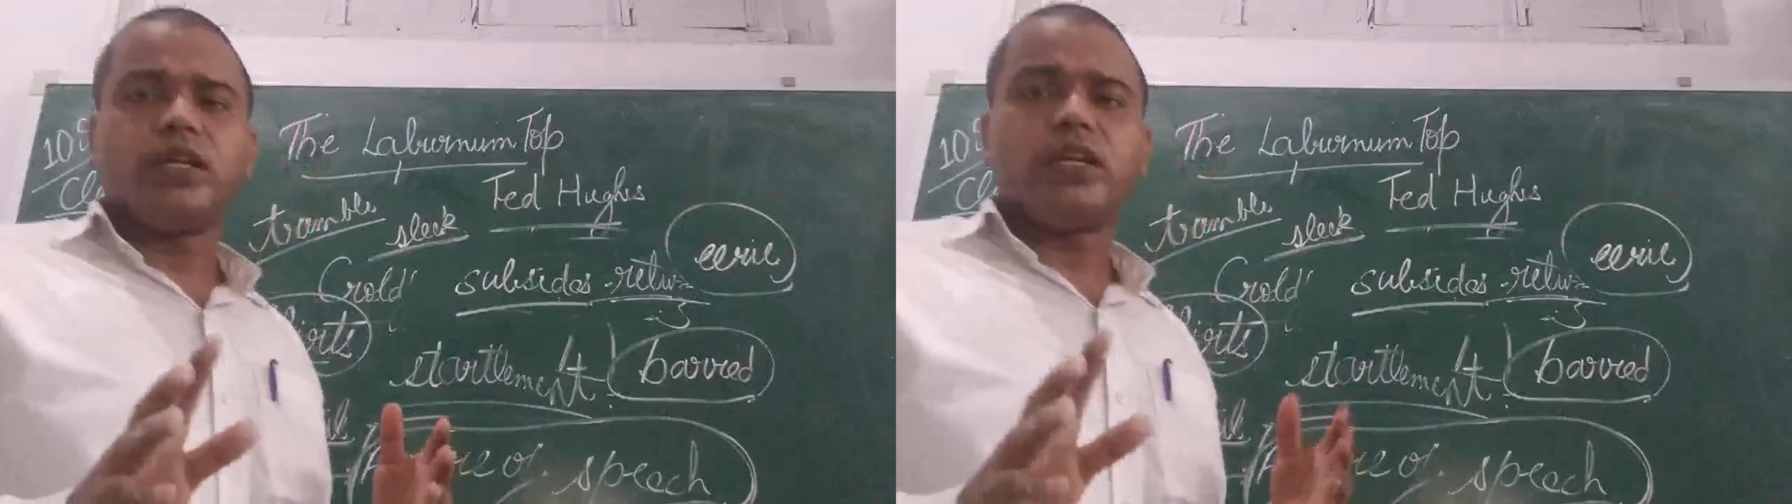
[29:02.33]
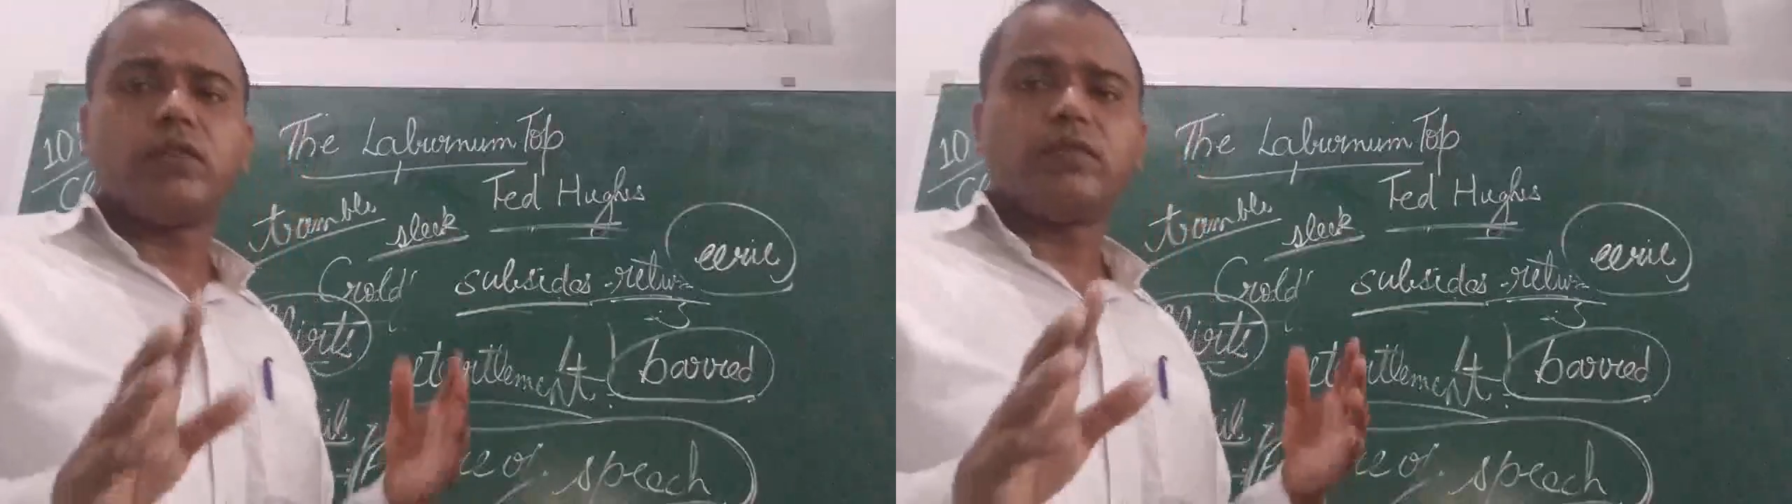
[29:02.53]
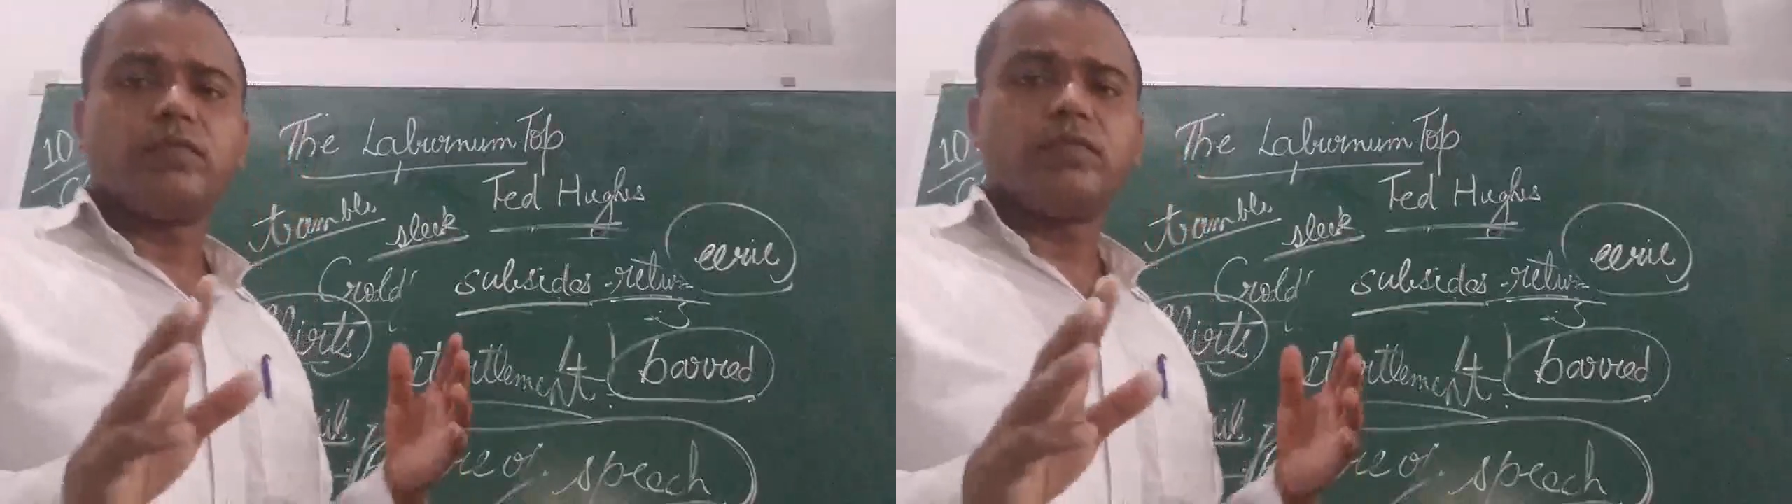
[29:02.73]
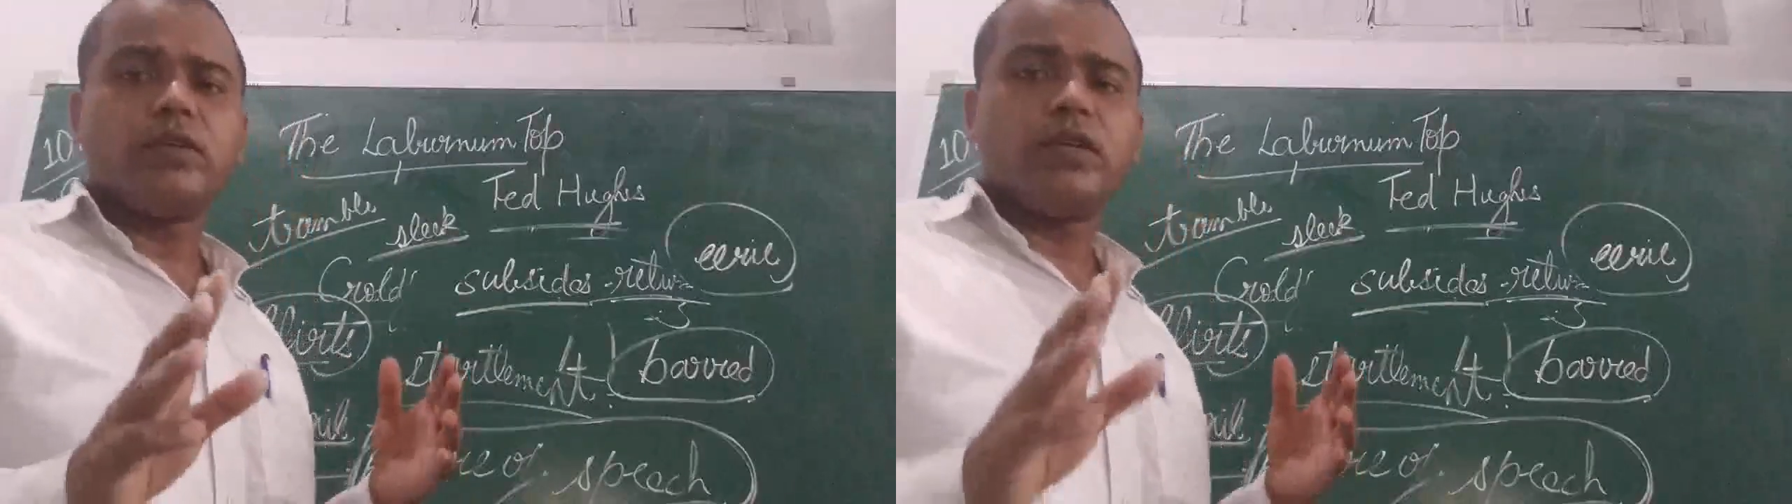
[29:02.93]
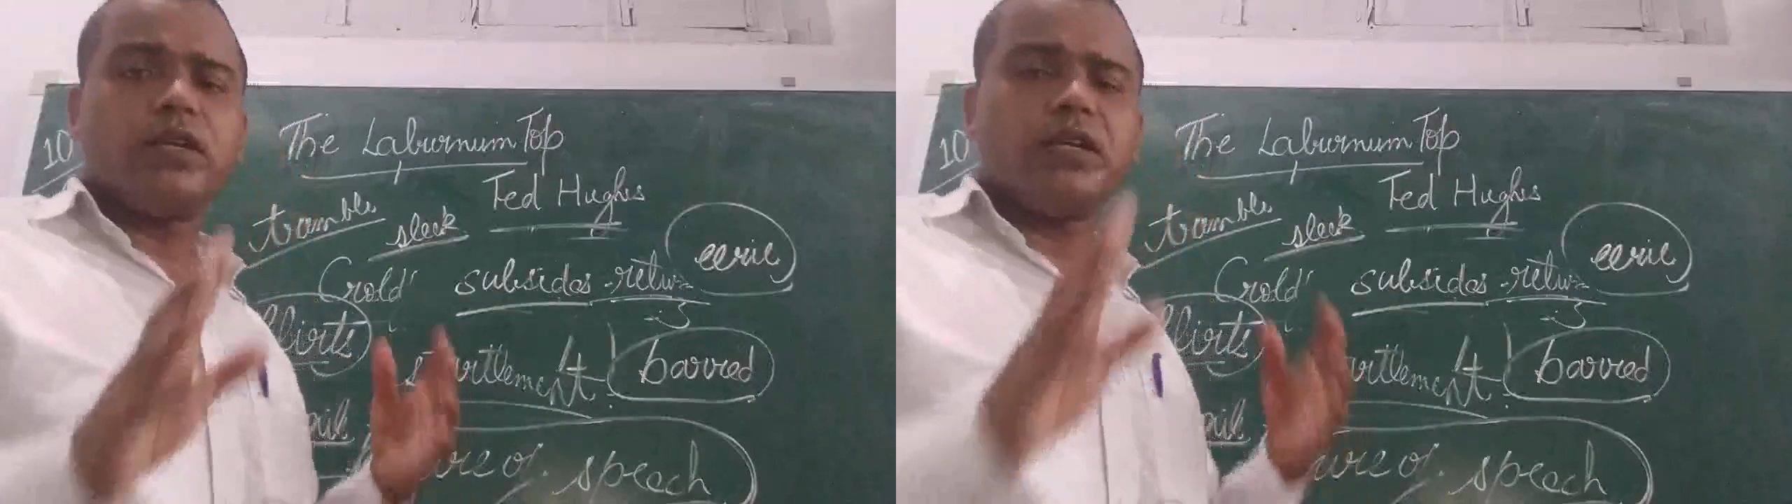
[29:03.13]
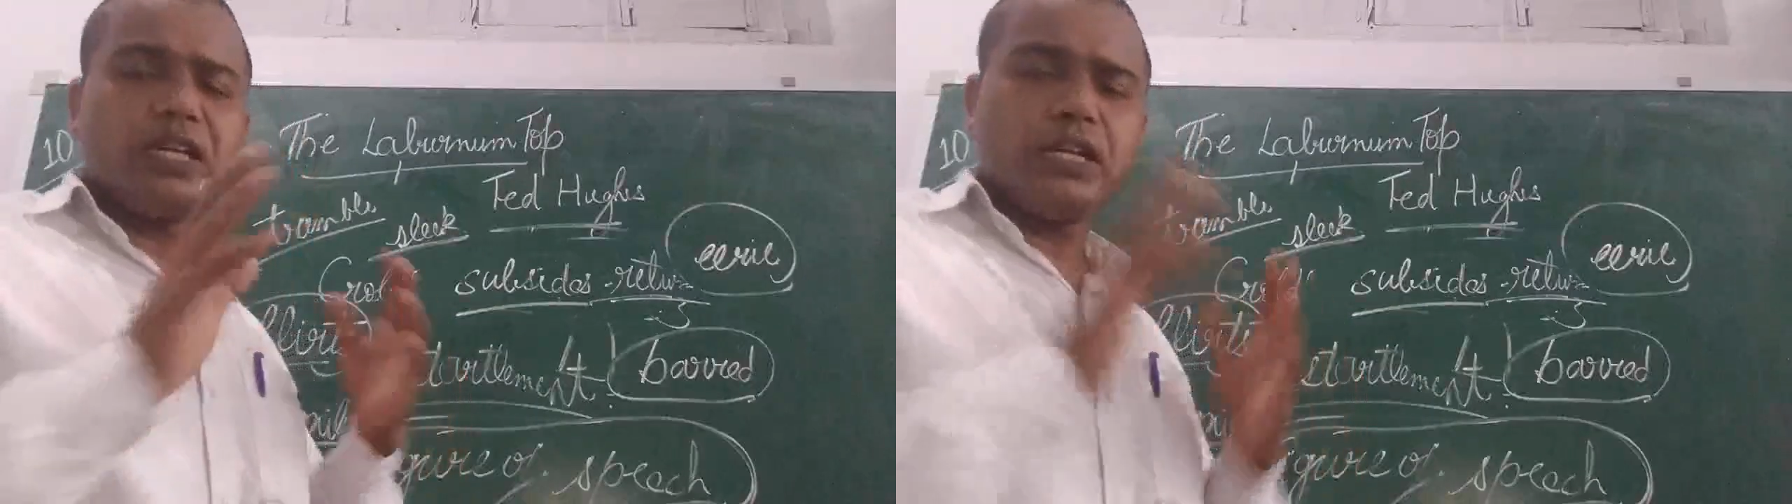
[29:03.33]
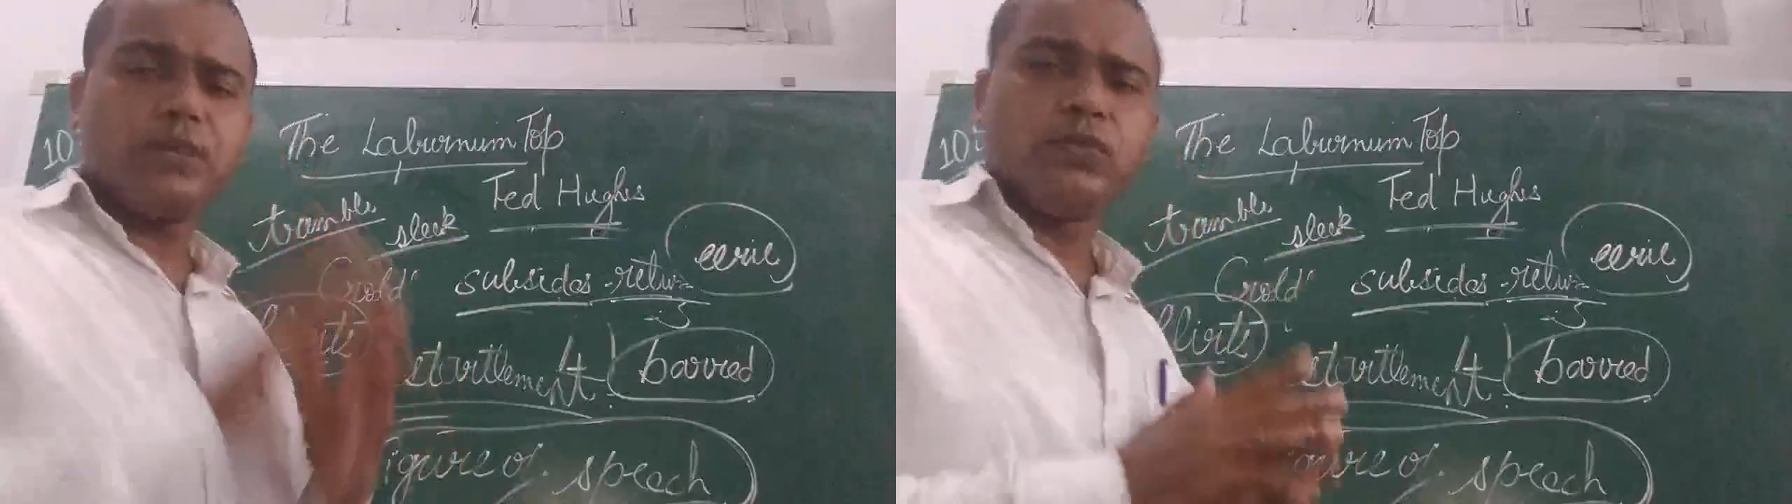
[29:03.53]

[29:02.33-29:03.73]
in in a